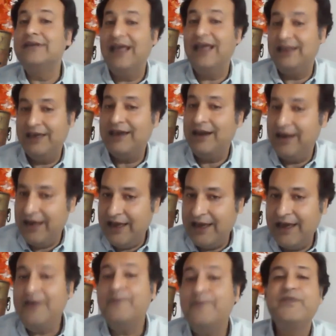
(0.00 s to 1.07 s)
ethical
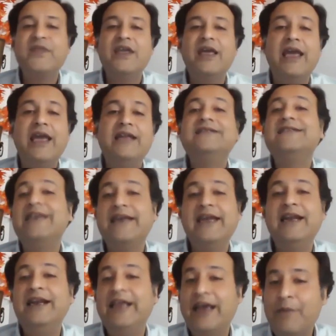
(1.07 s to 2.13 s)
AI, and
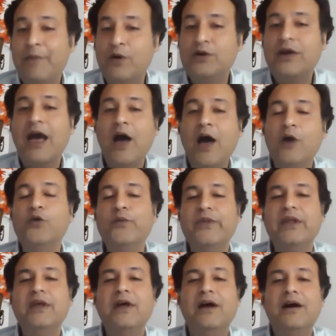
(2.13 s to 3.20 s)
secondly about how
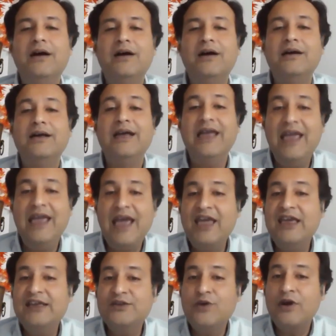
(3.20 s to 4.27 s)

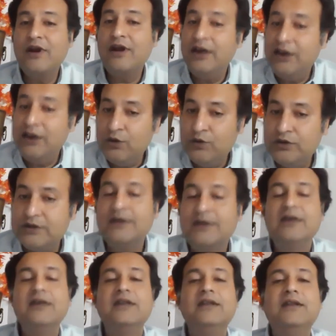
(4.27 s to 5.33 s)
AI is going to reduce
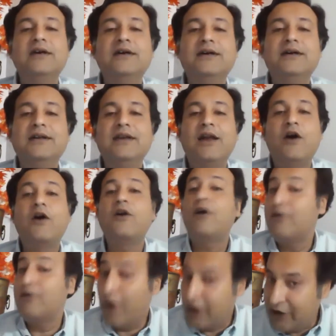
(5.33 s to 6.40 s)

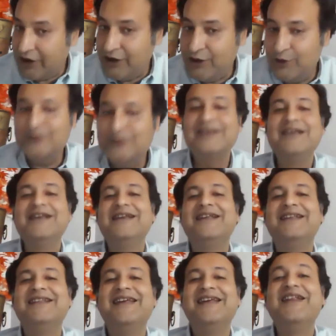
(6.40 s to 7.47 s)
or not reduce
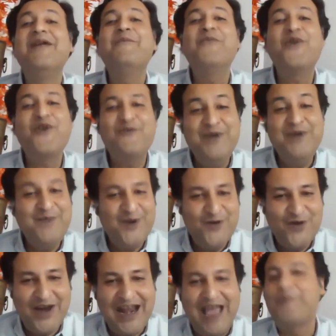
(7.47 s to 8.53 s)
the number of people
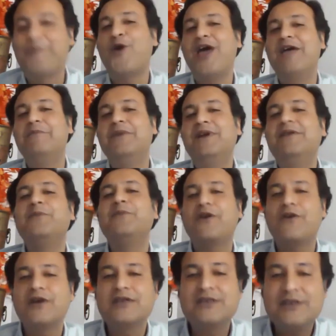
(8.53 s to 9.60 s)
who are employable,
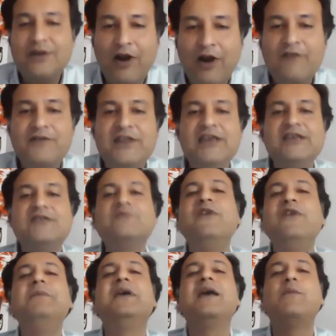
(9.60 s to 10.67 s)
because a lot of things
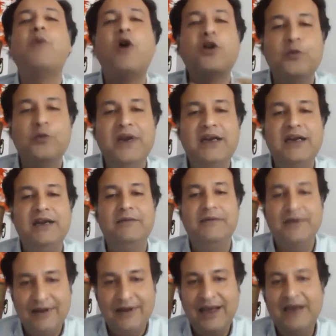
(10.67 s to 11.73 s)
will become automated,
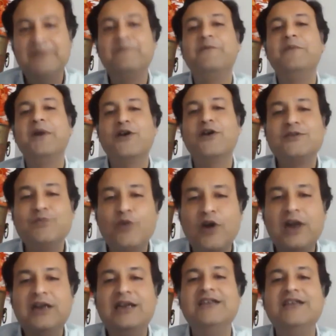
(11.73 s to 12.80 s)
right? Because more
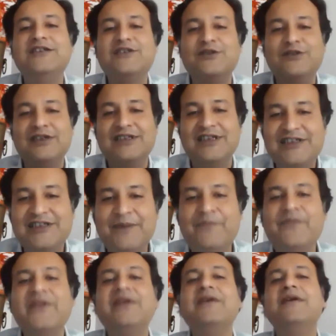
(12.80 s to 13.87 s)
intelligence in the system
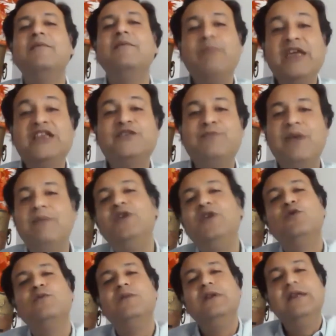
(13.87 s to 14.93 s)
means maybe
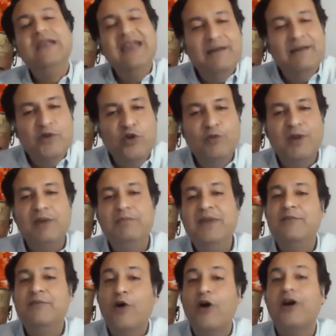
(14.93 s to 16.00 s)
you need human
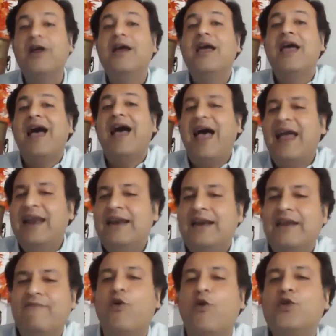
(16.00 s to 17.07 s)
being more. I
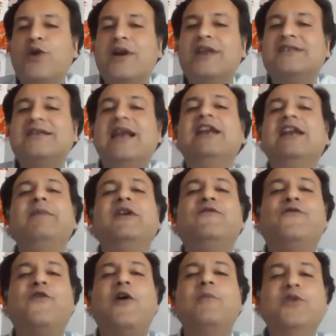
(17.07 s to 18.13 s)
want to understand a little bit
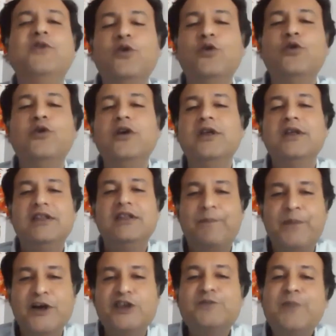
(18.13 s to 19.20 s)
from you the
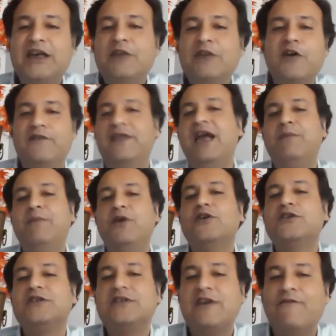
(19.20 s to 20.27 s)
perspective of that,
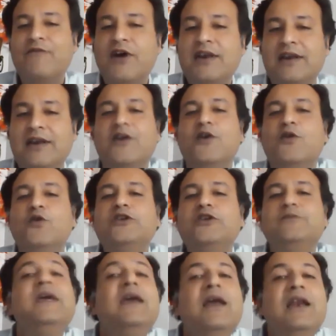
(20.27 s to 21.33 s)
because someone who
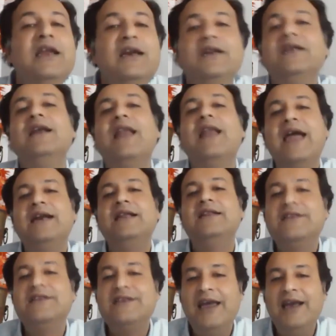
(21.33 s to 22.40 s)
is being a leading light in
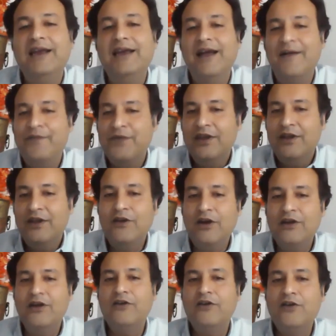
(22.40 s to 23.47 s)
this area,
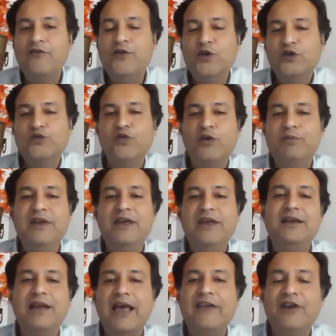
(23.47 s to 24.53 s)
your views would
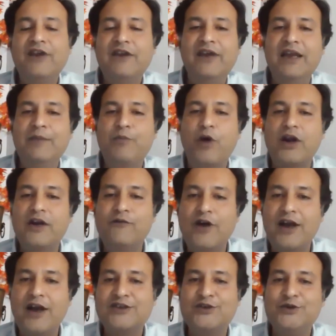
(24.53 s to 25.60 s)
be like very important
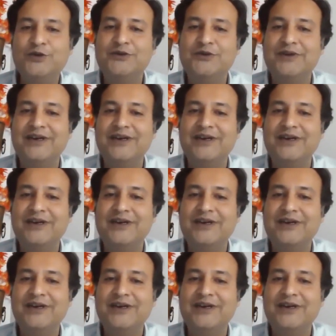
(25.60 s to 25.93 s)
for us to.